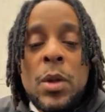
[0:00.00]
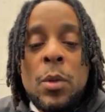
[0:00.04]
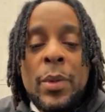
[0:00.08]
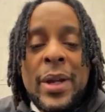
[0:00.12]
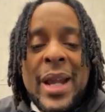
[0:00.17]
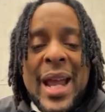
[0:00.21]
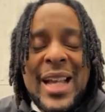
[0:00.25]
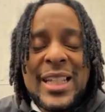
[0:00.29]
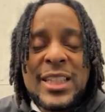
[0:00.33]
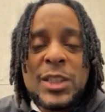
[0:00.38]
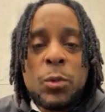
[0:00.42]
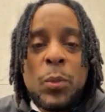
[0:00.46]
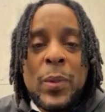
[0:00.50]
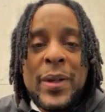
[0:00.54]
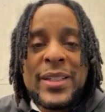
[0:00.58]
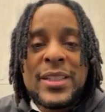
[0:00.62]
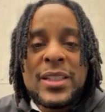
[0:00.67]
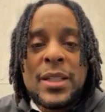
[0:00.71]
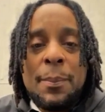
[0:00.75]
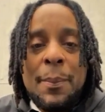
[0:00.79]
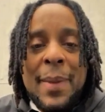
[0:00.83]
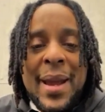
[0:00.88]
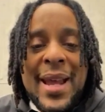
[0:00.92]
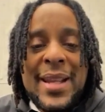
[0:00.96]
We got sweet
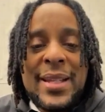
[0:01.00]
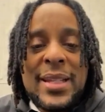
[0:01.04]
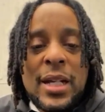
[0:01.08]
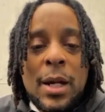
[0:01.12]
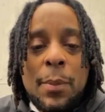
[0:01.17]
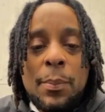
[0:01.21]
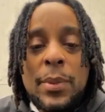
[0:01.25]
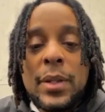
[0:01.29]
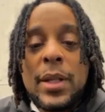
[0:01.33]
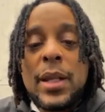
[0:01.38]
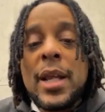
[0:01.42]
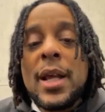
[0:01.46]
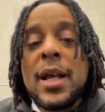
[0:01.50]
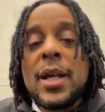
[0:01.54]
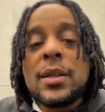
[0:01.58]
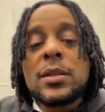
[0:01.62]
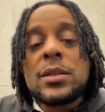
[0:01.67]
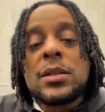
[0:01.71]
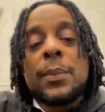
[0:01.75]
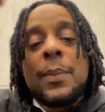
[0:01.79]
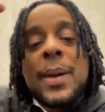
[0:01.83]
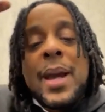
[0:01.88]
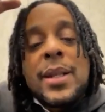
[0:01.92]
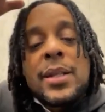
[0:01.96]
Samantha up in here.
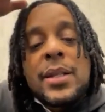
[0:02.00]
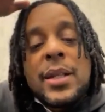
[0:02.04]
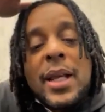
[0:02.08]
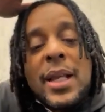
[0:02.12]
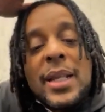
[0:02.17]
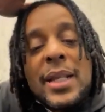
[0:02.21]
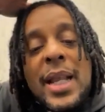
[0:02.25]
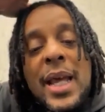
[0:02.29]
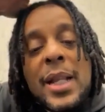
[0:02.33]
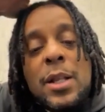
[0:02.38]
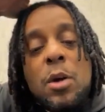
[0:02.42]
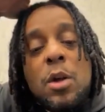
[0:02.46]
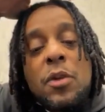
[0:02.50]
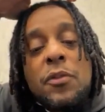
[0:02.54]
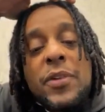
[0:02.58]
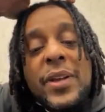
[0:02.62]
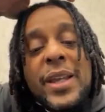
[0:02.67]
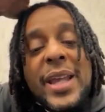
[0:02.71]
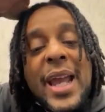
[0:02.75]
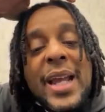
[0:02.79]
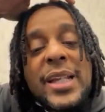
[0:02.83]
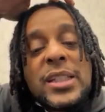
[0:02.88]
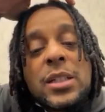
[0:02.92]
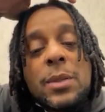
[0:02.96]
Samantha, hit that
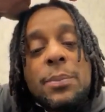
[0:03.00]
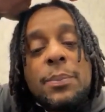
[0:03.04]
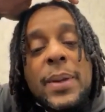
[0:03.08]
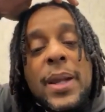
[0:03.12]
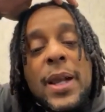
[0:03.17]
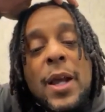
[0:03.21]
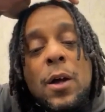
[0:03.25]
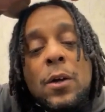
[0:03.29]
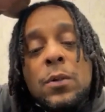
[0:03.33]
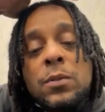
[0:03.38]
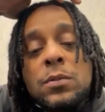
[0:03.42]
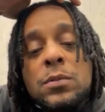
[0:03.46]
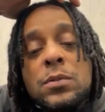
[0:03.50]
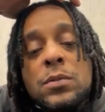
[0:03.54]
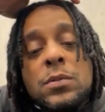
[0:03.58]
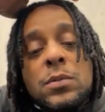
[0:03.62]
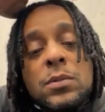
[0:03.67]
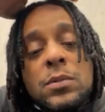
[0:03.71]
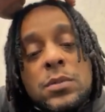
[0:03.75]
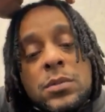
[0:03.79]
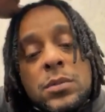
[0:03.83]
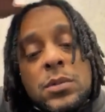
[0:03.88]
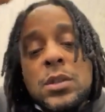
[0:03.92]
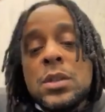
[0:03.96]
notification bell.
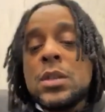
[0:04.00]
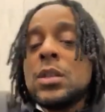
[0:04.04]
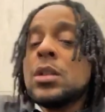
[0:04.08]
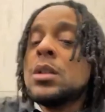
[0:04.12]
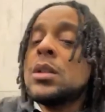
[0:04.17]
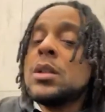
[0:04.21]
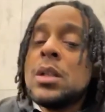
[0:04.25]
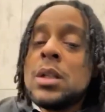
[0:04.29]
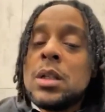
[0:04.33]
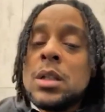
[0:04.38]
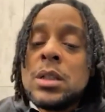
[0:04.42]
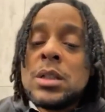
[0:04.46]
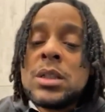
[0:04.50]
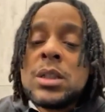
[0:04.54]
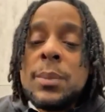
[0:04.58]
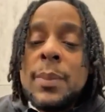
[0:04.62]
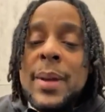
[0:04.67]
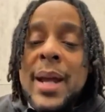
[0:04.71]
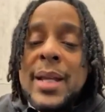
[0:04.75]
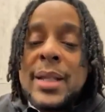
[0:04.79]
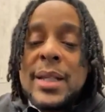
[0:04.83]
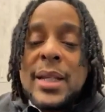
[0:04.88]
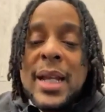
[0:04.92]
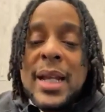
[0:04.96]

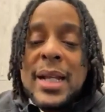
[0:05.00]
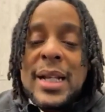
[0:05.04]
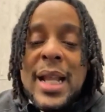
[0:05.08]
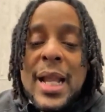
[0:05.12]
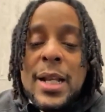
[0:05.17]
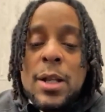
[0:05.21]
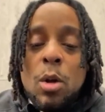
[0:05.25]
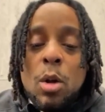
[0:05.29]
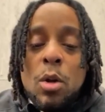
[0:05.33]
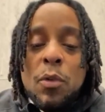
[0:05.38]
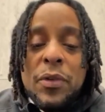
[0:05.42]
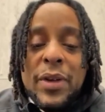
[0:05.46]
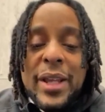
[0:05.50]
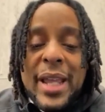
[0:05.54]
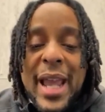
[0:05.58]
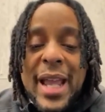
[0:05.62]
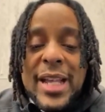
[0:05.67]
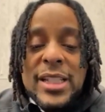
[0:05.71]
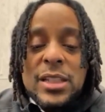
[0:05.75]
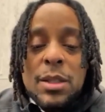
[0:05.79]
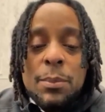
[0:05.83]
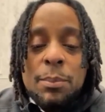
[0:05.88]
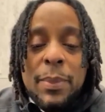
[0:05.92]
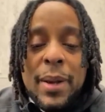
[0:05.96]
Samantha, hit that
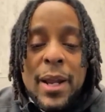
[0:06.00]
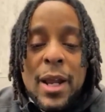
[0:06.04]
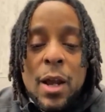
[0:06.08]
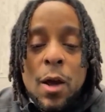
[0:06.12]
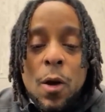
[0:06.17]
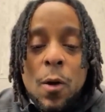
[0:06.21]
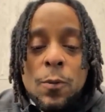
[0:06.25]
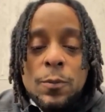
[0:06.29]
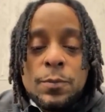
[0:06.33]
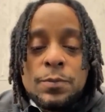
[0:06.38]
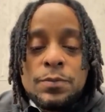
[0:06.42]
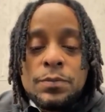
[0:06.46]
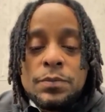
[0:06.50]
notification bell.